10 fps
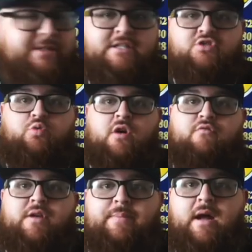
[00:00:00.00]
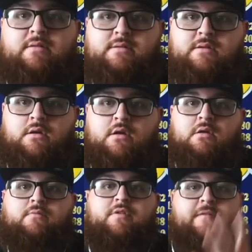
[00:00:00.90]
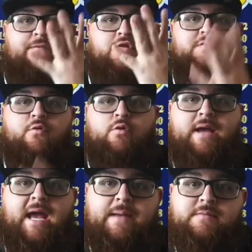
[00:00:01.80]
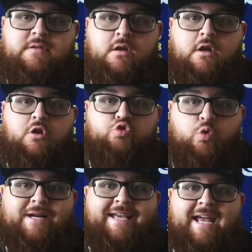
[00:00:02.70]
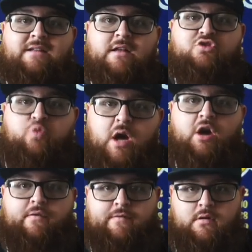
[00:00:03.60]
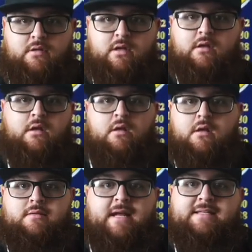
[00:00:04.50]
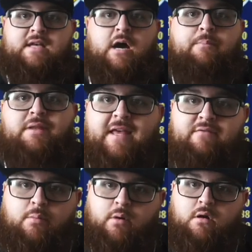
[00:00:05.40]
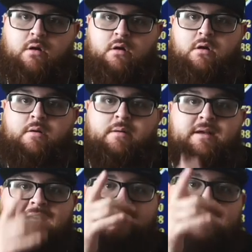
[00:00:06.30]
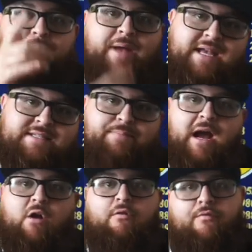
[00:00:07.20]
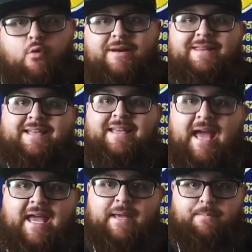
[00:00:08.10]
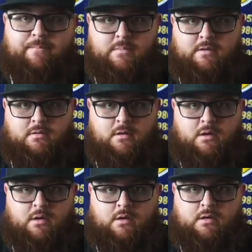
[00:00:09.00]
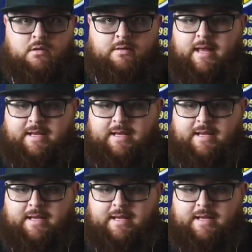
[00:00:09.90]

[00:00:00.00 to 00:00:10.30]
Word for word: and 12 rebounds for the first four games 28 and 12. That's unbelievable. He's the best power forward in the game. Like